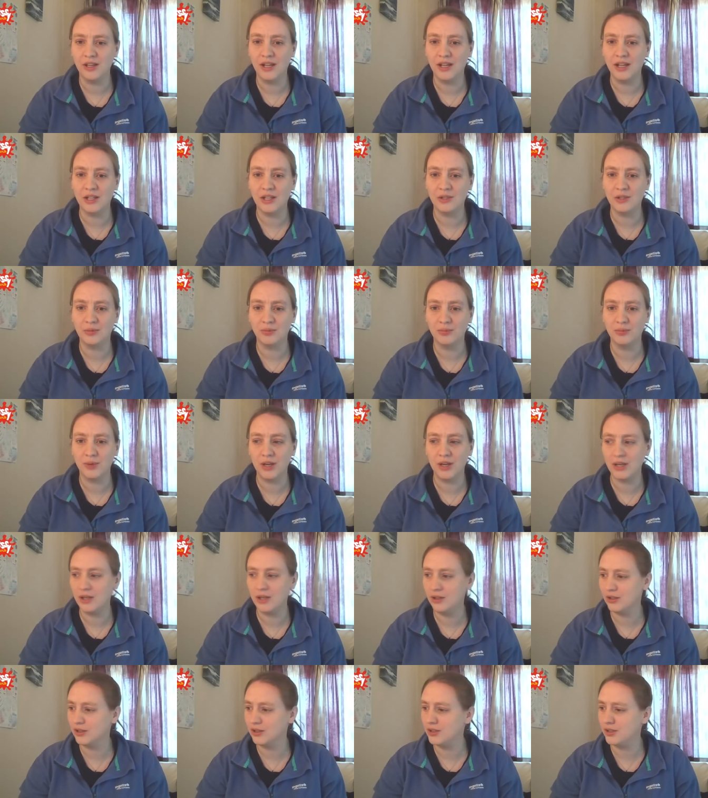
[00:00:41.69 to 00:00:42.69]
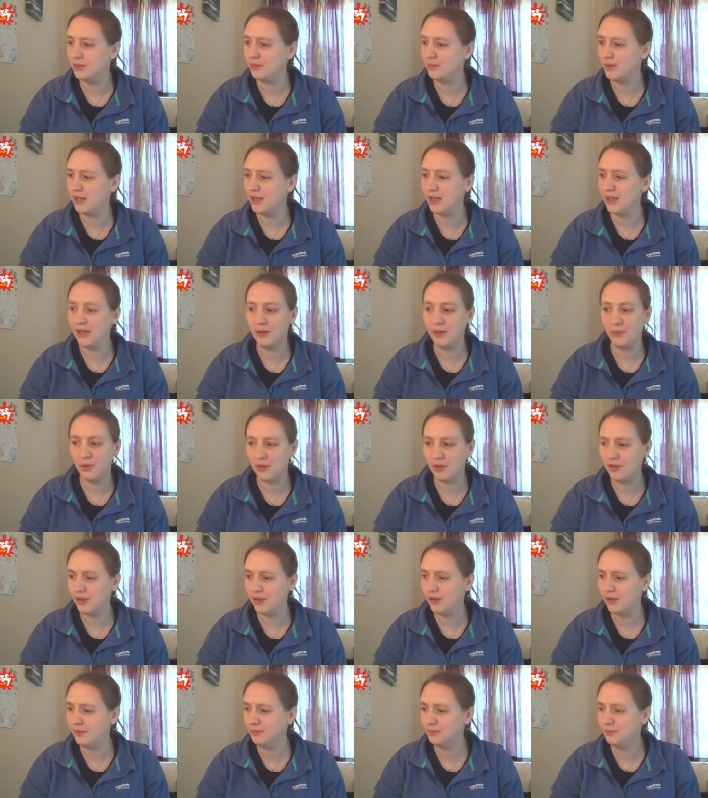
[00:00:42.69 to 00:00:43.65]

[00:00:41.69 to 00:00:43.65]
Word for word: it's really good to be here with you.